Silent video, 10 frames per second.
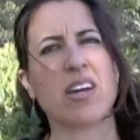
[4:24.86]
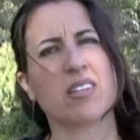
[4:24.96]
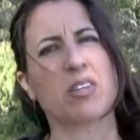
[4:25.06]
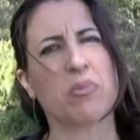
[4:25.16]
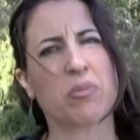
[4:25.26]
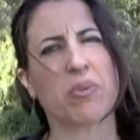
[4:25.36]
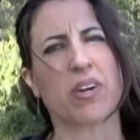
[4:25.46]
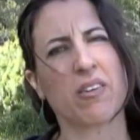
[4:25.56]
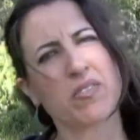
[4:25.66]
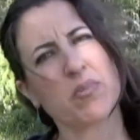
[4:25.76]
gotten so much more
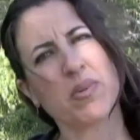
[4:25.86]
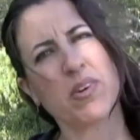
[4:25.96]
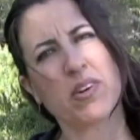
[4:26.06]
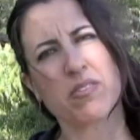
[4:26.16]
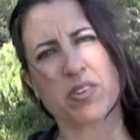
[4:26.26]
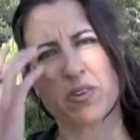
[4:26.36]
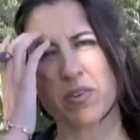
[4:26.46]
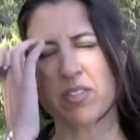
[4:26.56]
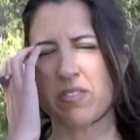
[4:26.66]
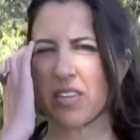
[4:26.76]
comfortable over the
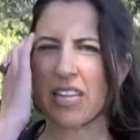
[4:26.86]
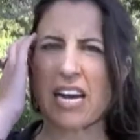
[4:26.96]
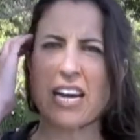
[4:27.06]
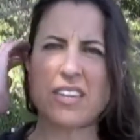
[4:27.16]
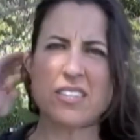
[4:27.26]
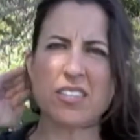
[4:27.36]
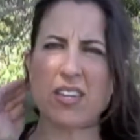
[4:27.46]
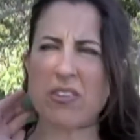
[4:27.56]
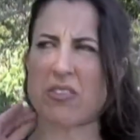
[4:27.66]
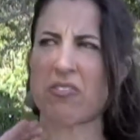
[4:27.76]
course of the class. You
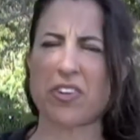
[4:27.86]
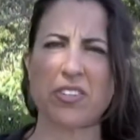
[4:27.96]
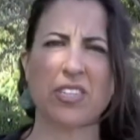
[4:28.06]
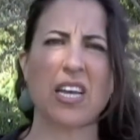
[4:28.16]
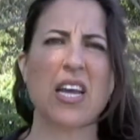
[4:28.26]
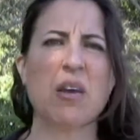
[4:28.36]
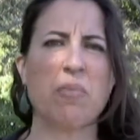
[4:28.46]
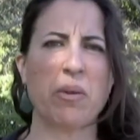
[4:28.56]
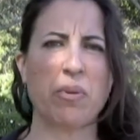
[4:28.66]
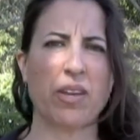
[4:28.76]
know, the first
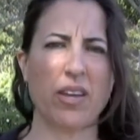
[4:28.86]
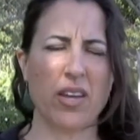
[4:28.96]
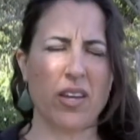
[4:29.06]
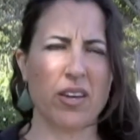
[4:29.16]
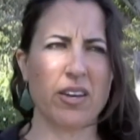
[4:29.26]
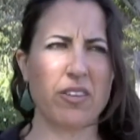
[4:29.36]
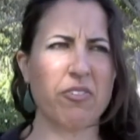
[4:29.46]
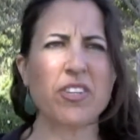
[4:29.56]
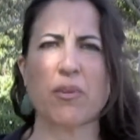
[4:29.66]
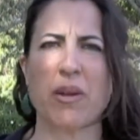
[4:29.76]
maybe the
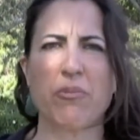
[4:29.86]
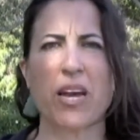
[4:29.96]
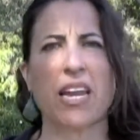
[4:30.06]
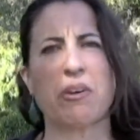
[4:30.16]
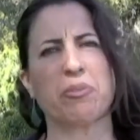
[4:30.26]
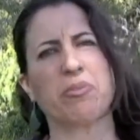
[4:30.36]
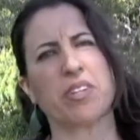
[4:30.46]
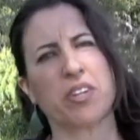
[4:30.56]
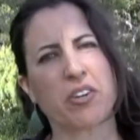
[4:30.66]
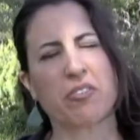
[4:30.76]
first time I read, I was
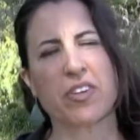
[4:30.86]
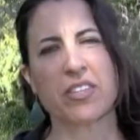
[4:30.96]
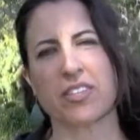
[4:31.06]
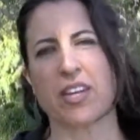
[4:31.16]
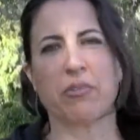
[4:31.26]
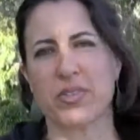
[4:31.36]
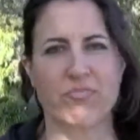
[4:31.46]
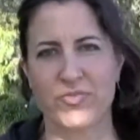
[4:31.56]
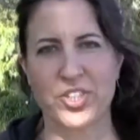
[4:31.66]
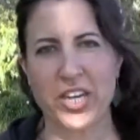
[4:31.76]
really nervous and I was
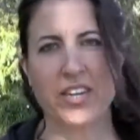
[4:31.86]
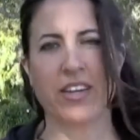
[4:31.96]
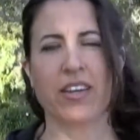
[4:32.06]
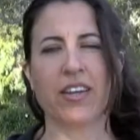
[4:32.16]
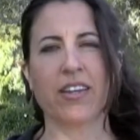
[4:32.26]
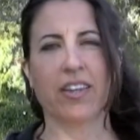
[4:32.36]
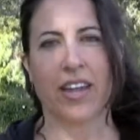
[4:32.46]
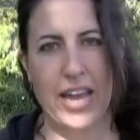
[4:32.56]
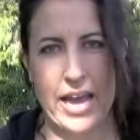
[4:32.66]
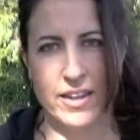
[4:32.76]
shaking, and then
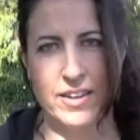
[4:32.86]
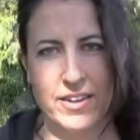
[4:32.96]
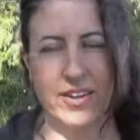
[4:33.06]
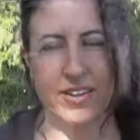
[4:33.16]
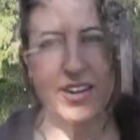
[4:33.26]
I end and,